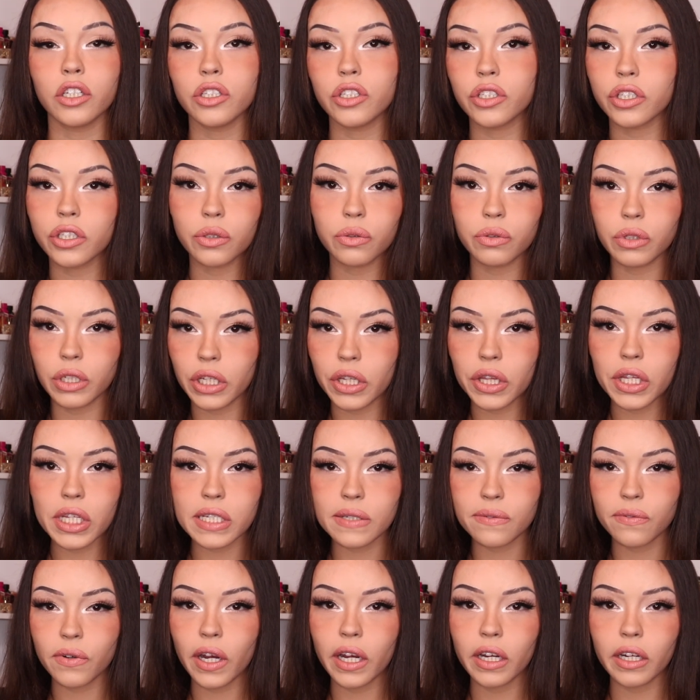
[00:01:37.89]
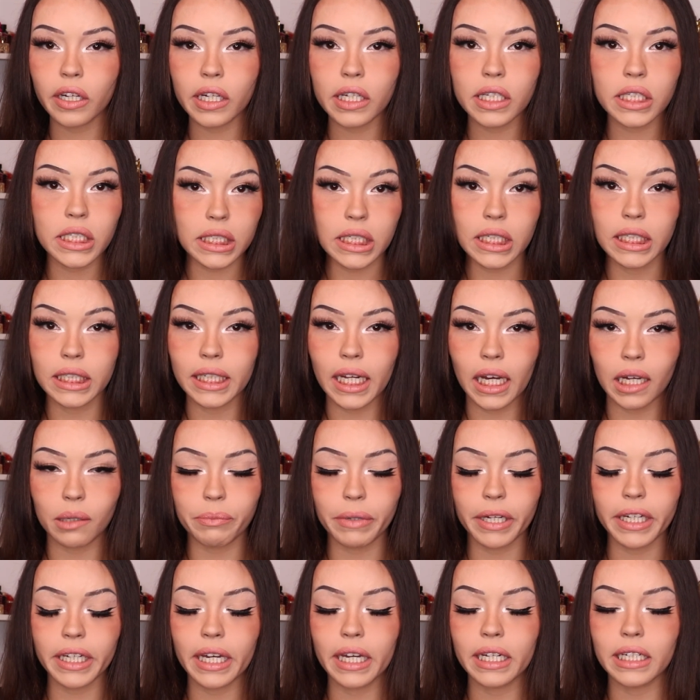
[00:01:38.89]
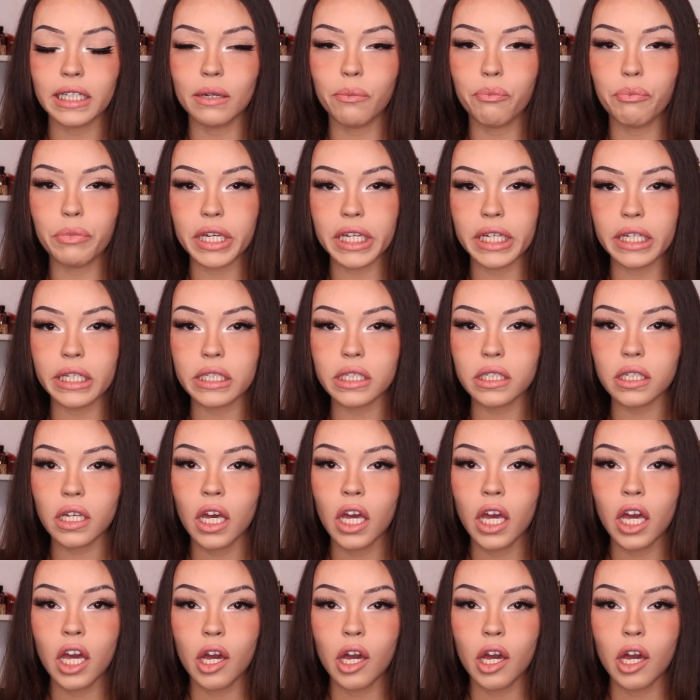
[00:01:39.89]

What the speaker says: Do you need this fragrance? Not by any means,